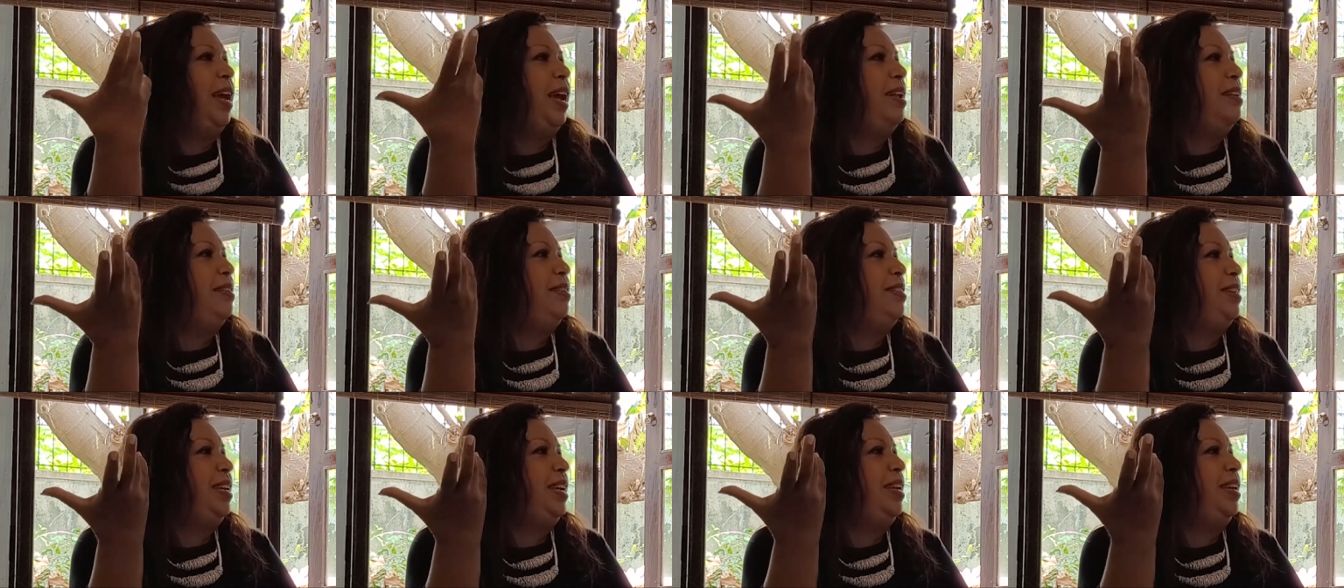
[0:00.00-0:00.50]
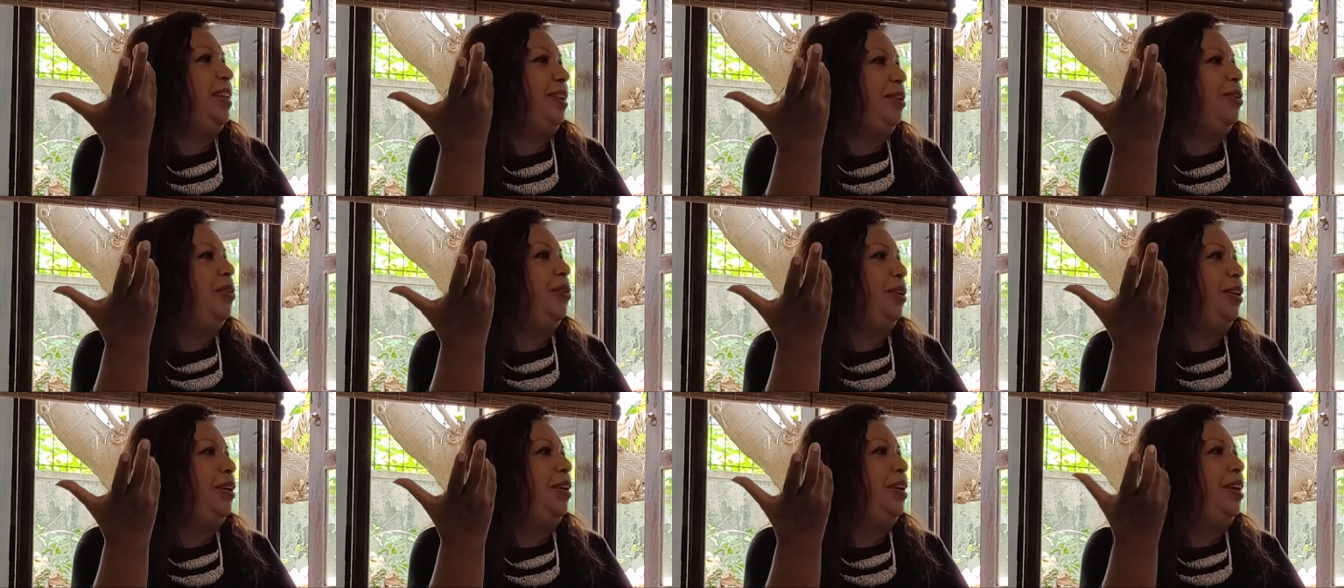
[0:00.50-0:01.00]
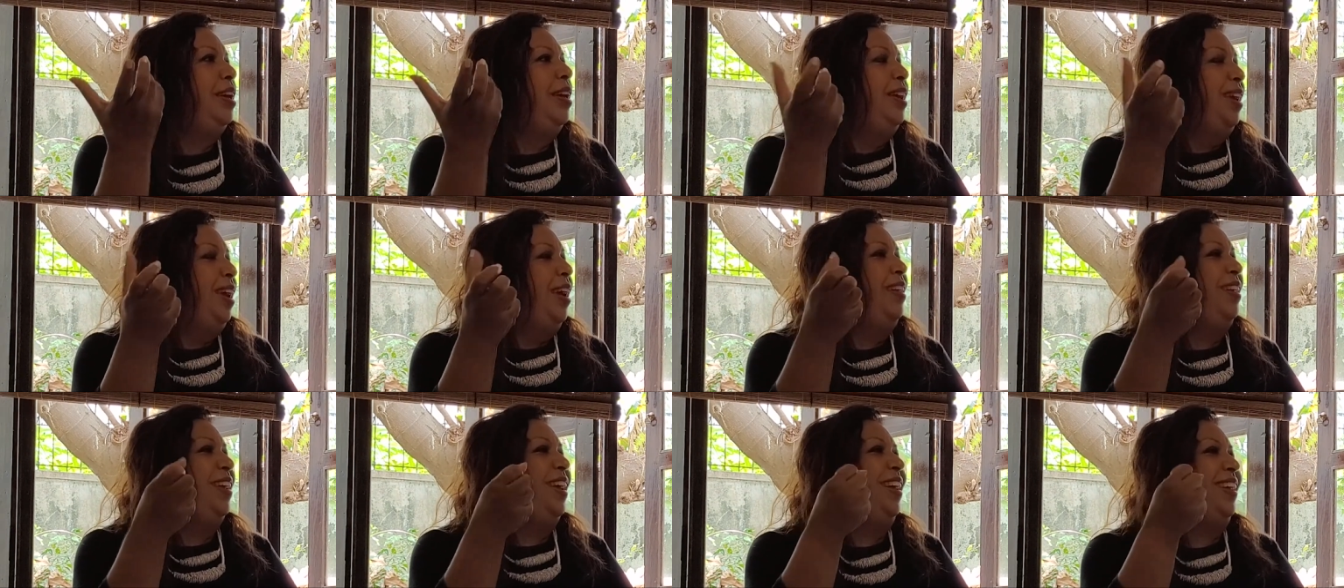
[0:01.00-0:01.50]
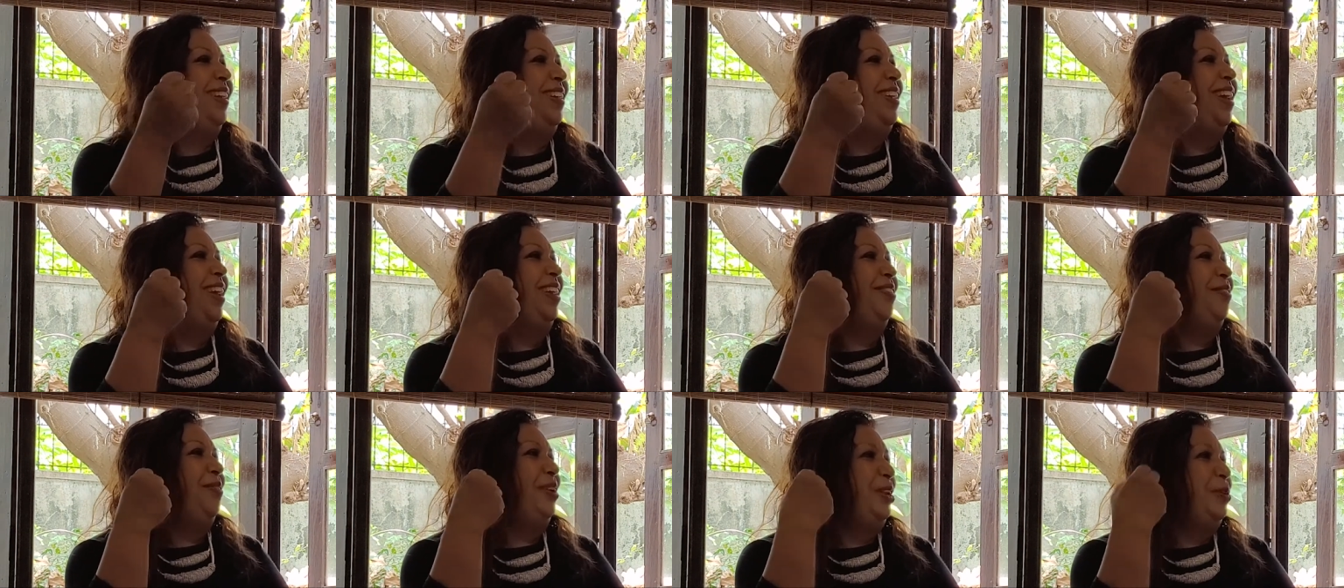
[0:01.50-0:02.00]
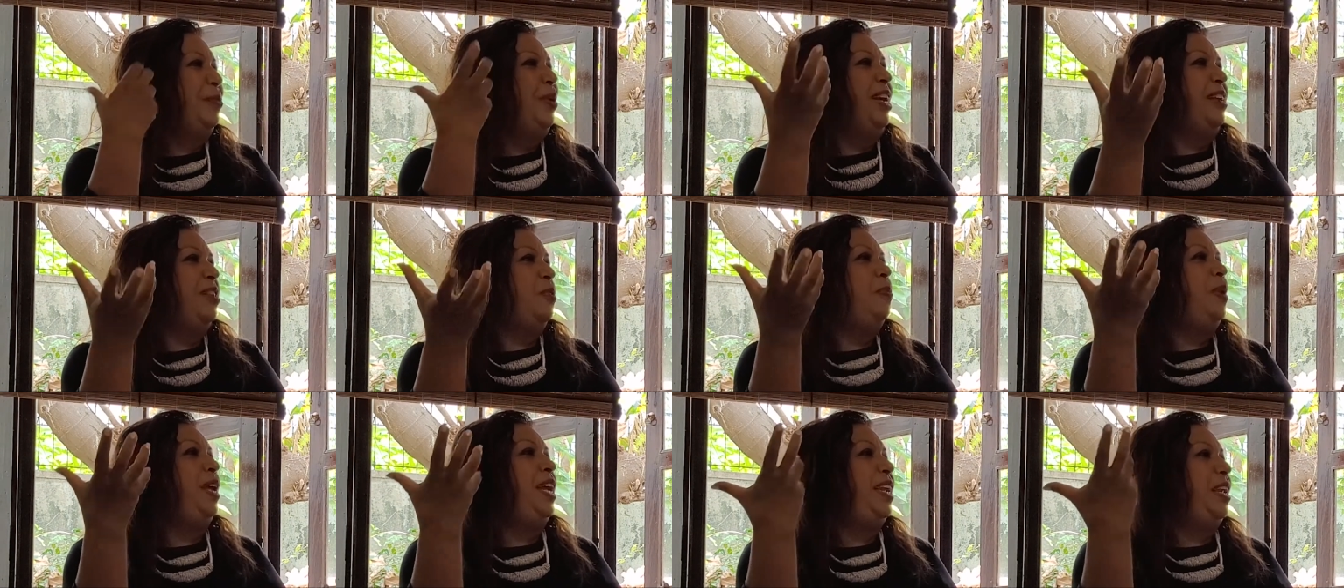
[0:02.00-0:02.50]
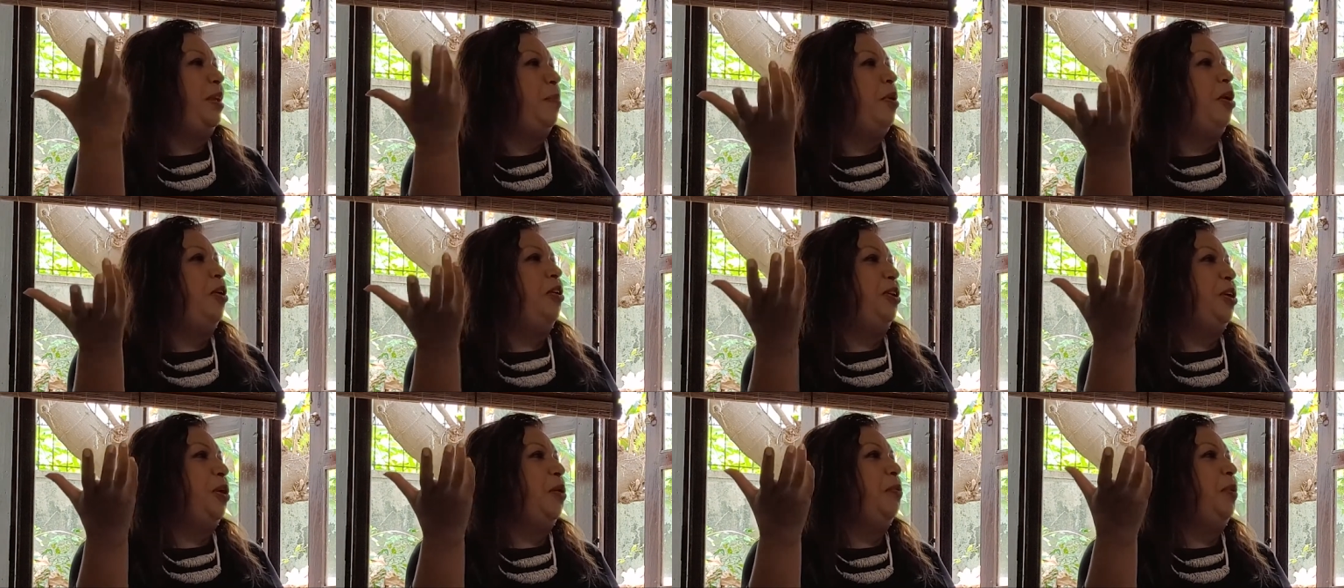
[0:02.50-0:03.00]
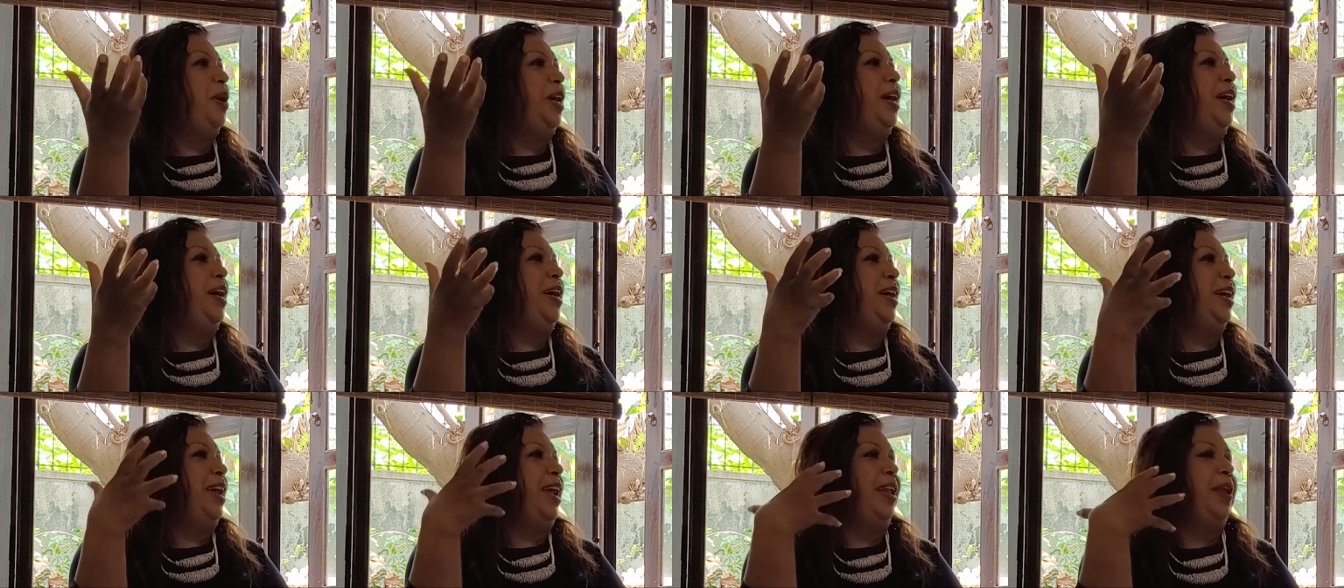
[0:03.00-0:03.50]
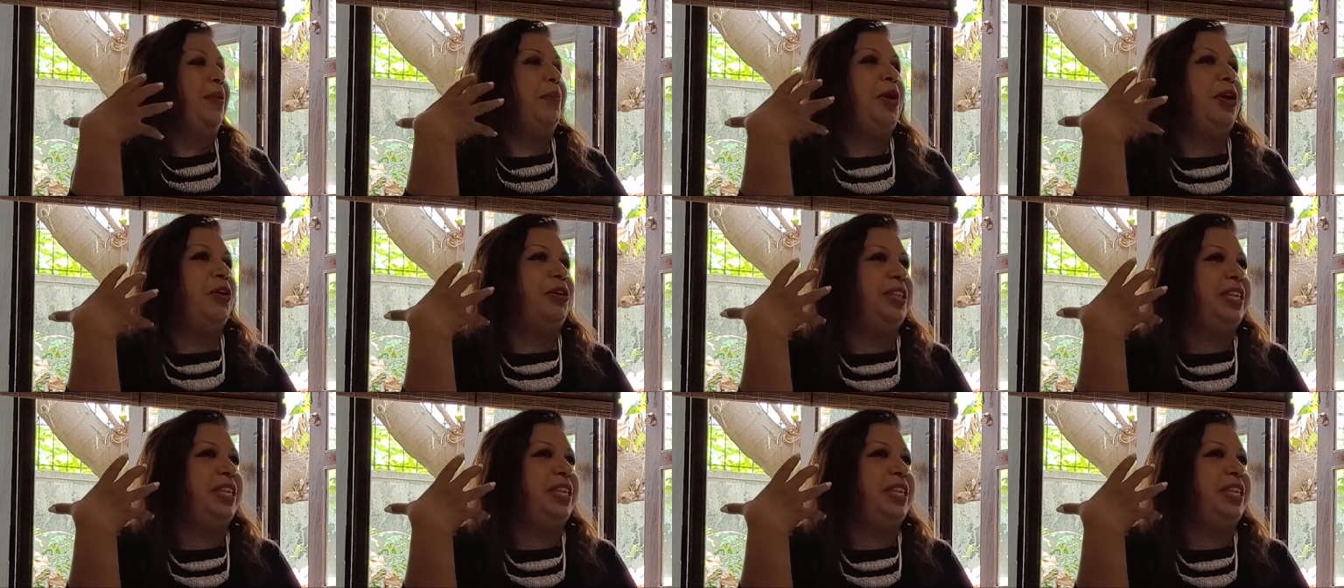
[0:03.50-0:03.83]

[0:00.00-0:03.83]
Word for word: had seen, you know. And, and, and when you explained about your work and about